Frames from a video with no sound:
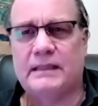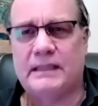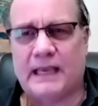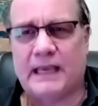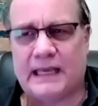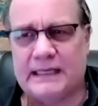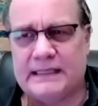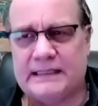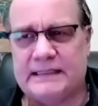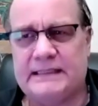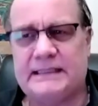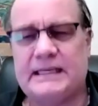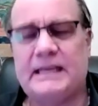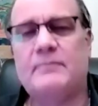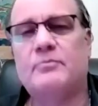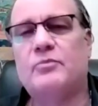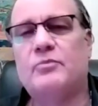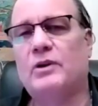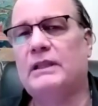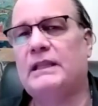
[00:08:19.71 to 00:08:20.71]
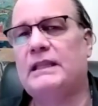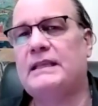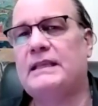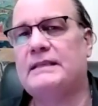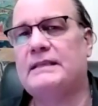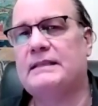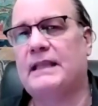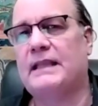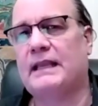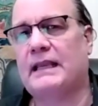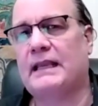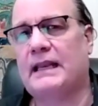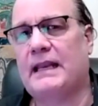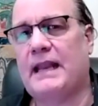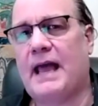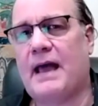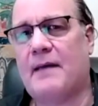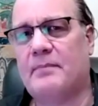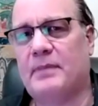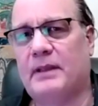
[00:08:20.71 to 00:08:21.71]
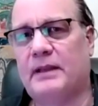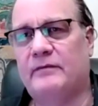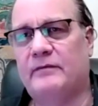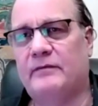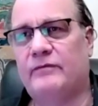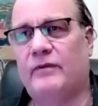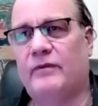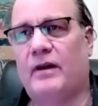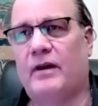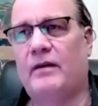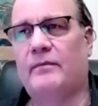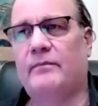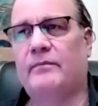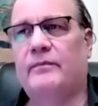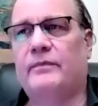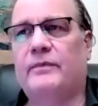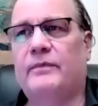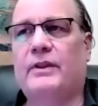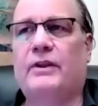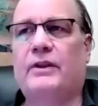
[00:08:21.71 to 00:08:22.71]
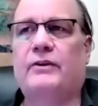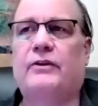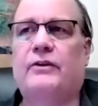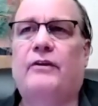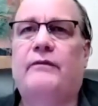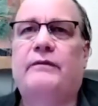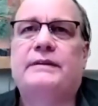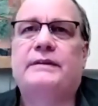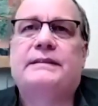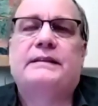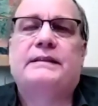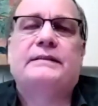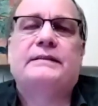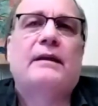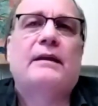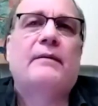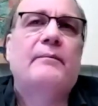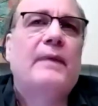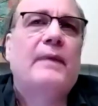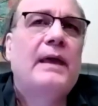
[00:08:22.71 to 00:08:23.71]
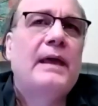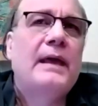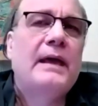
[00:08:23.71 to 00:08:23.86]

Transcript: like a deep release that can happen from the nervous system.